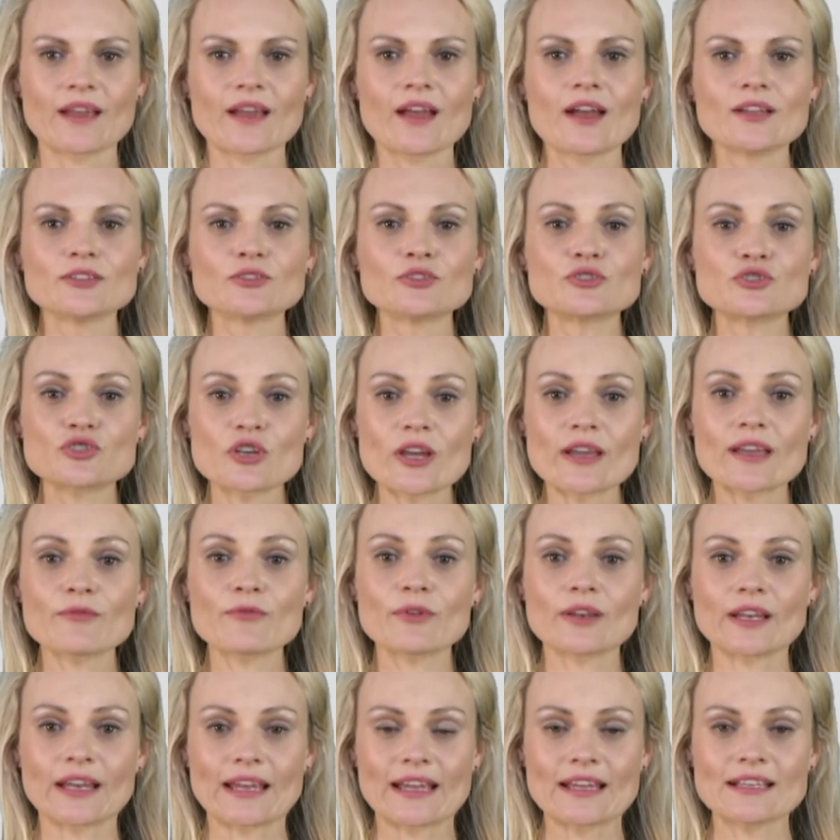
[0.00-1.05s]
to check if
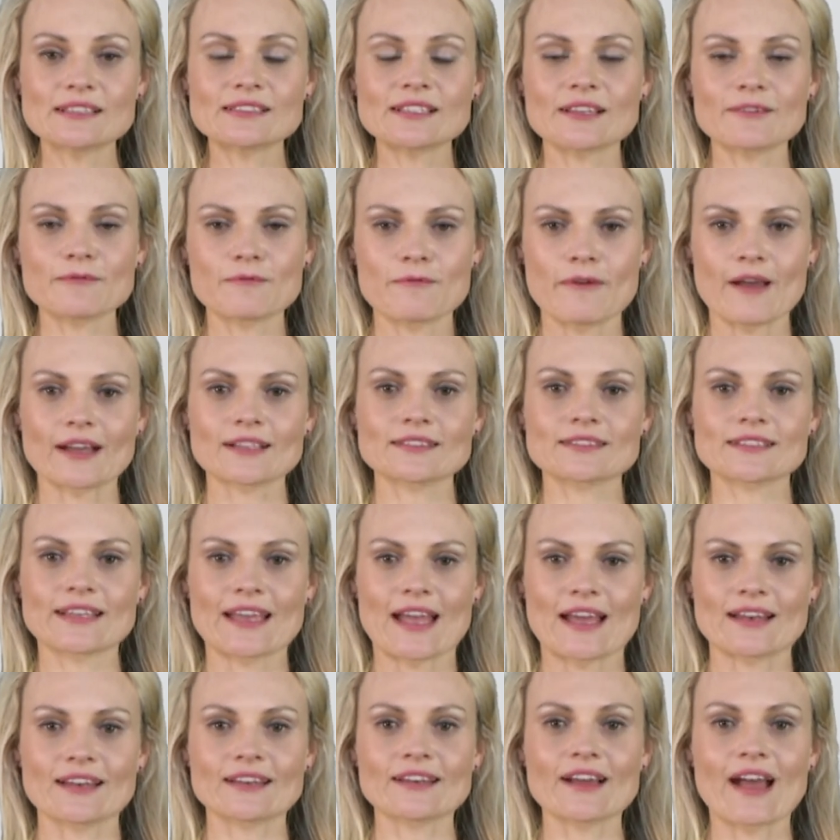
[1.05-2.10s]
it is in fact
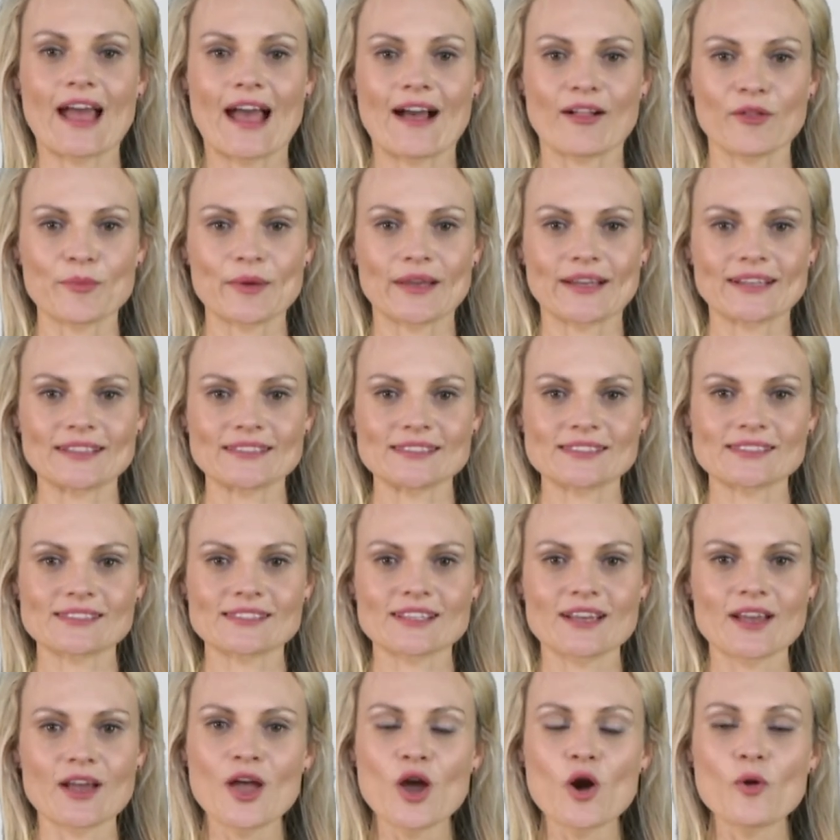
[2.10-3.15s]
Candida albicans.
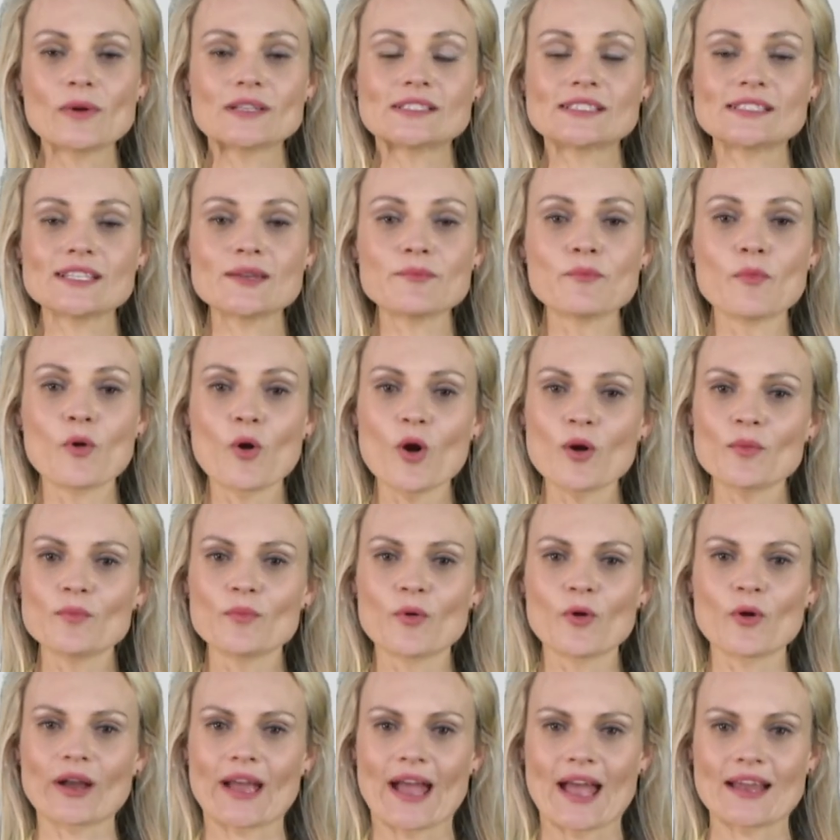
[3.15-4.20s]
We see more and
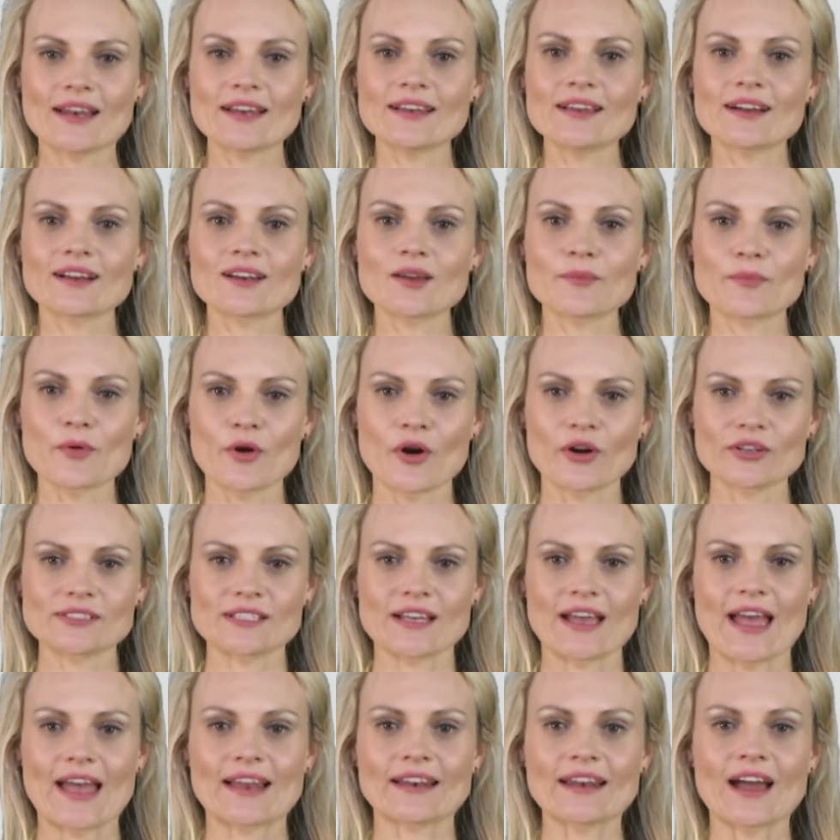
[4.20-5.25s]
more Candida
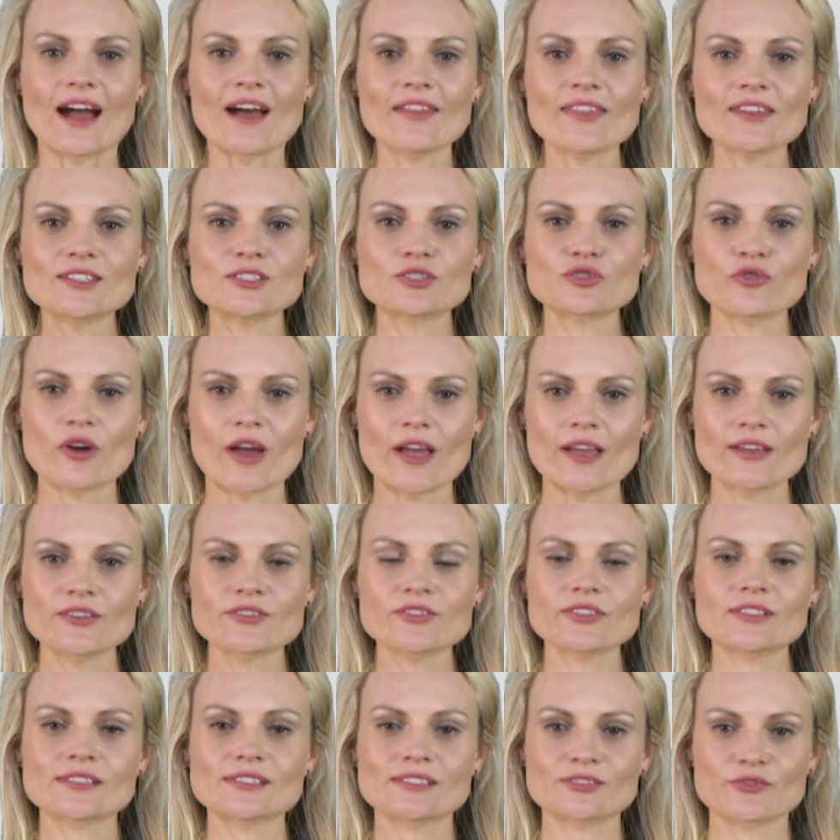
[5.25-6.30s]
glabrata and other
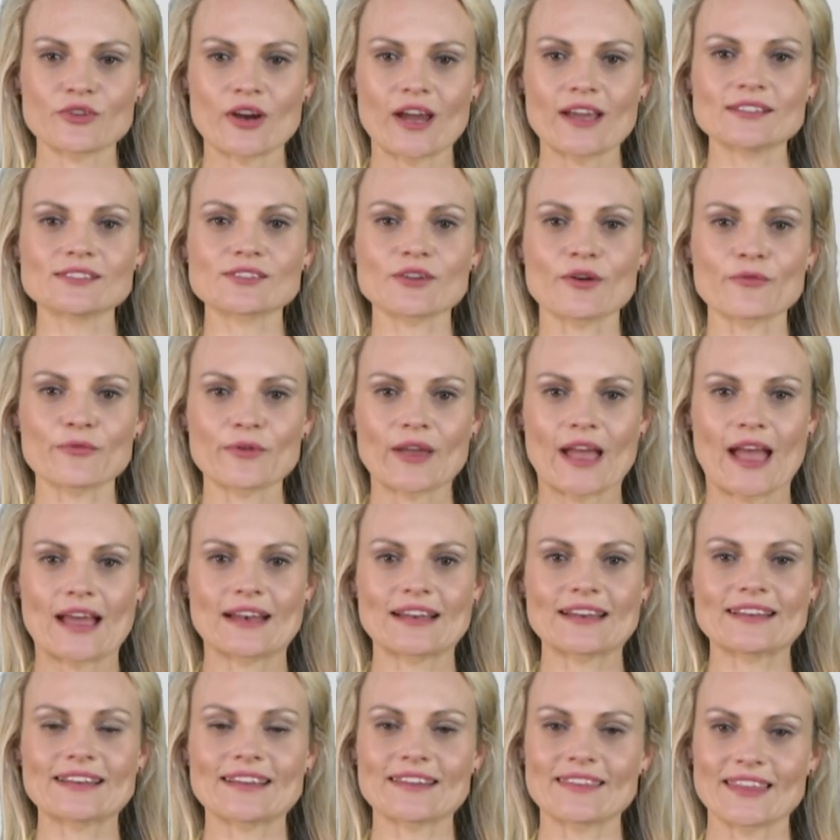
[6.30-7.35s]
strange strains of
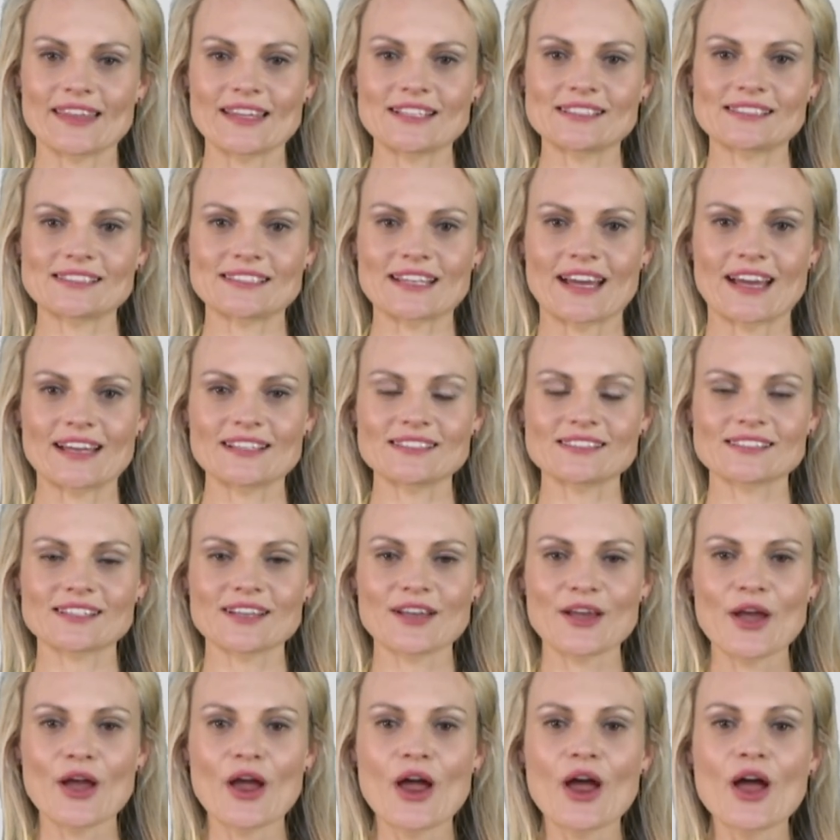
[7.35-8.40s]
Candida these days.
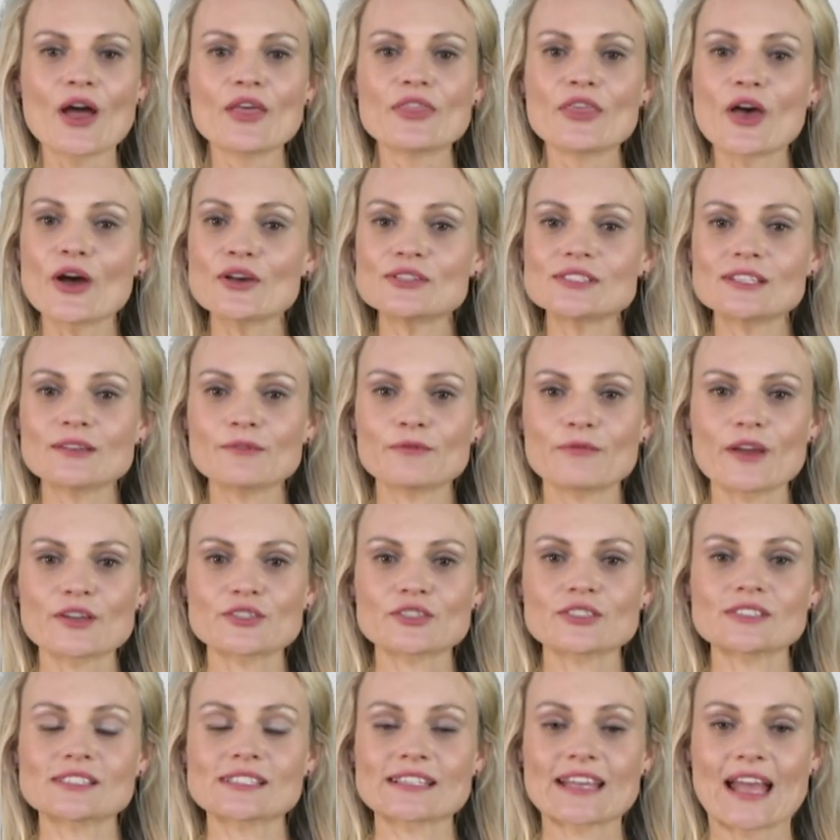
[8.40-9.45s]
Those
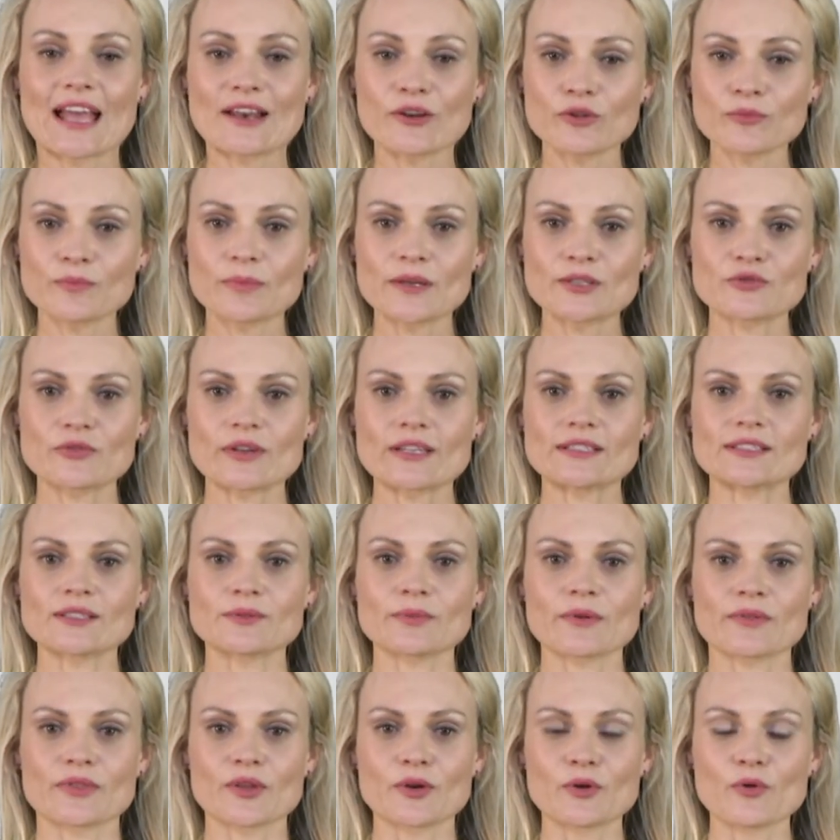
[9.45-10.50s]
infections cannot be treated
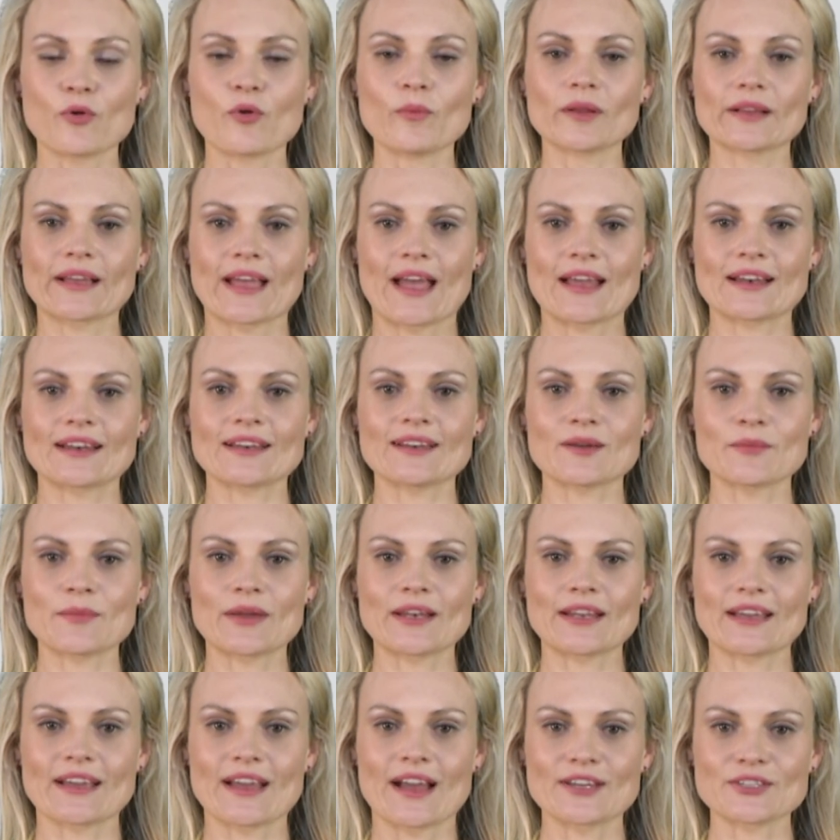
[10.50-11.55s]
with a normal Candida
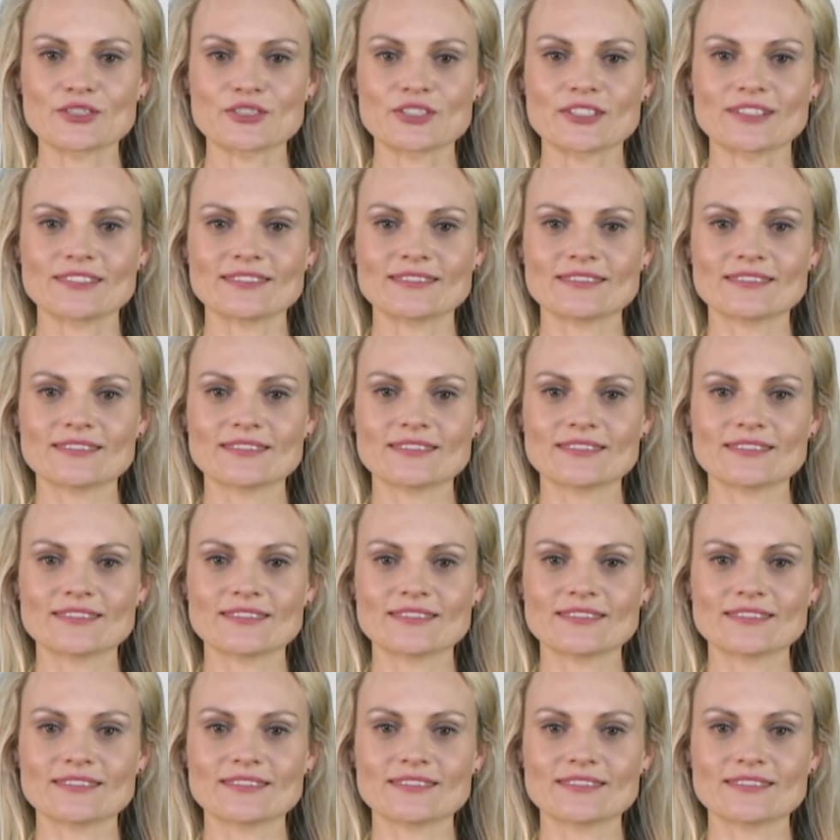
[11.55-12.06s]
medication.